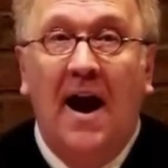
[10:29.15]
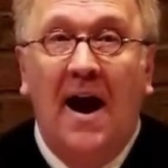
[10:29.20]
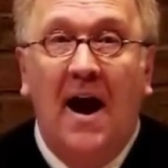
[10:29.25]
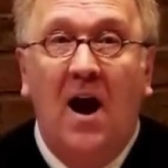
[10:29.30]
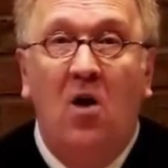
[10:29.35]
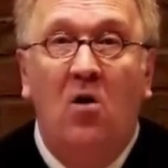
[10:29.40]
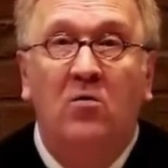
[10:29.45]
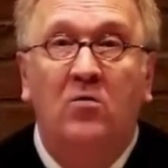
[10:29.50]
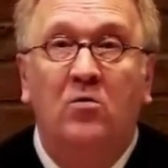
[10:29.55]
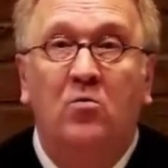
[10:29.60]

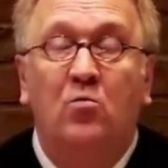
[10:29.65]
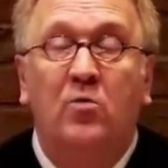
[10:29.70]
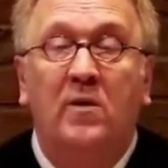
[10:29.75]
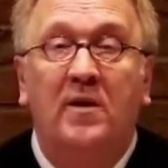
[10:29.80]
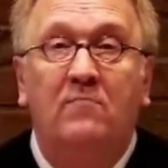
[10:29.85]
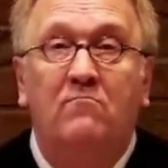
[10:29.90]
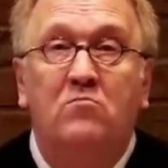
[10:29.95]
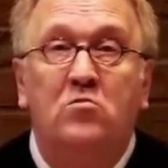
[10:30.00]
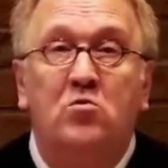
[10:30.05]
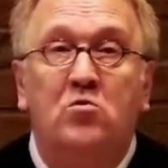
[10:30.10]
out
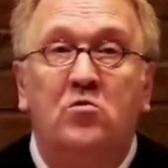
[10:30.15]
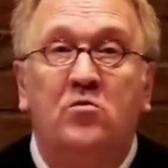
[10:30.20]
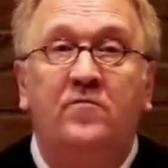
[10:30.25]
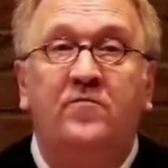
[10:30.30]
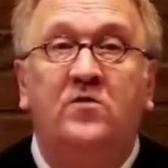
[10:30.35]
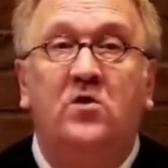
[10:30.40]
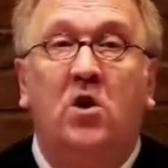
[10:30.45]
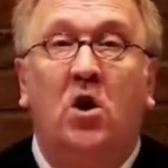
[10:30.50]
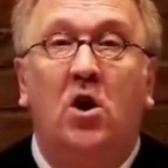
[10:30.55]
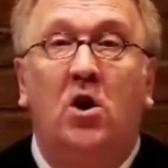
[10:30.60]

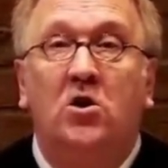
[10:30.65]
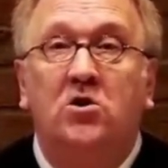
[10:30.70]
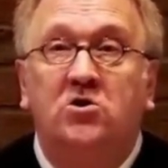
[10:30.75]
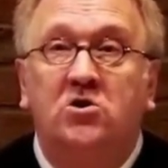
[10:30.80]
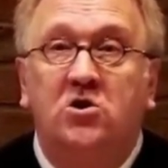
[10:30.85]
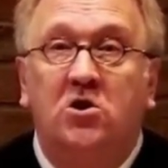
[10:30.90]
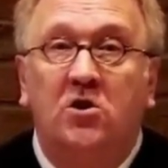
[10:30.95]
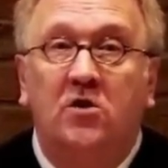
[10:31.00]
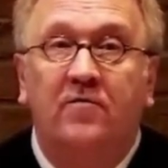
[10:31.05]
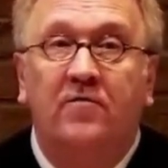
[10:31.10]
removed
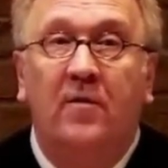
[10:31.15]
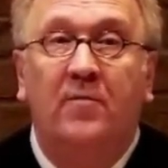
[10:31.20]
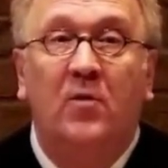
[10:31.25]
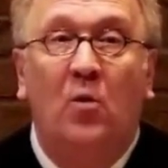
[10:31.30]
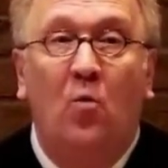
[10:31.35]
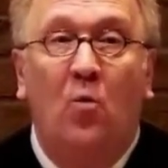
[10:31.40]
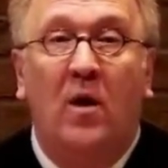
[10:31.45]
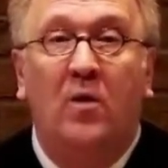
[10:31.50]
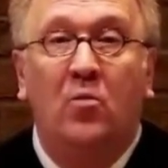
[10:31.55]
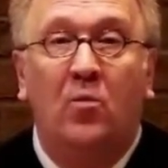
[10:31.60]
culture from the
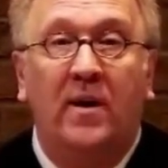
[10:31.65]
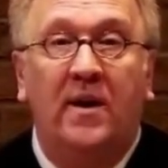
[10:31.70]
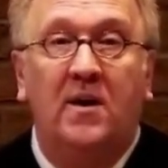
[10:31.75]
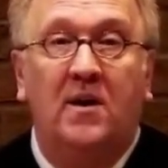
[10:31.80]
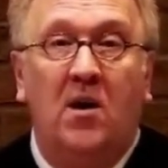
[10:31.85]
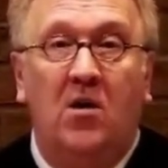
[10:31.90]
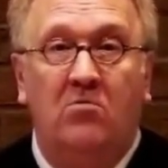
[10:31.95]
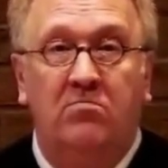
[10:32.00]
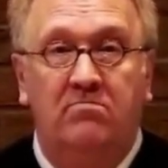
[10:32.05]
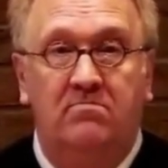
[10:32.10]
one we know?